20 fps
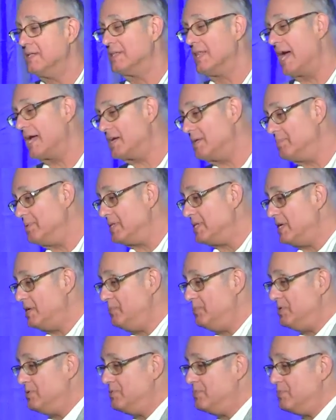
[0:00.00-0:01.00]
Likability
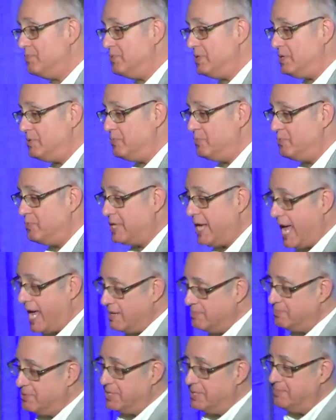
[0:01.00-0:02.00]
will, will,
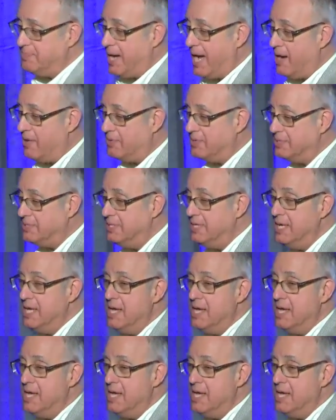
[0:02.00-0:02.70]
can bring power,